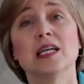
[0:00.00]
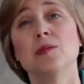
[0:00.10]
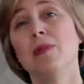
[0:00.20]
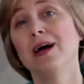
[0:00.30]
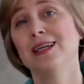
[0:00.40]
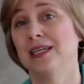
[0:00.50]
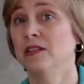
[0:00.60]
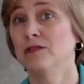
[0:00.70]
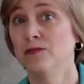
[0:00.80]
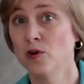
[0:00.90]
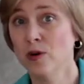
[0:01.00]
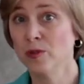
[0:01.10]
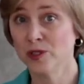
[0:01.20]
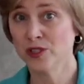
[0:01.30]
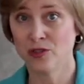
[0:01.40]
In my
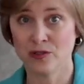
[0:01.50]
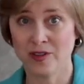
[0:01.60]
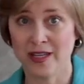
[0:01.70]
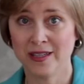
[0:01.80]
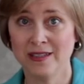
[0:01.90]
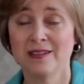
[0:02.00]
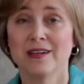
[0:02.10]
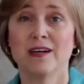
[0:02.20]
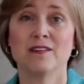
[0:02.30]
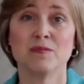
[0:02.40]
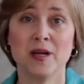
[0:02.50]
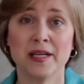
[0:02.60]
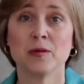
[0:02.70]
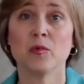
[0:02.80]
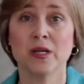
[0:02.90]
informal survey of
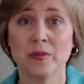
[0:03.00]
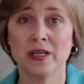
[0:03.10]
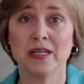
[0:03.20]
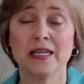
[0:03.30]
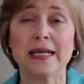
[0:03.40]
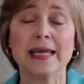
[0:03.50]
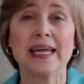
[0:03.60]
many women,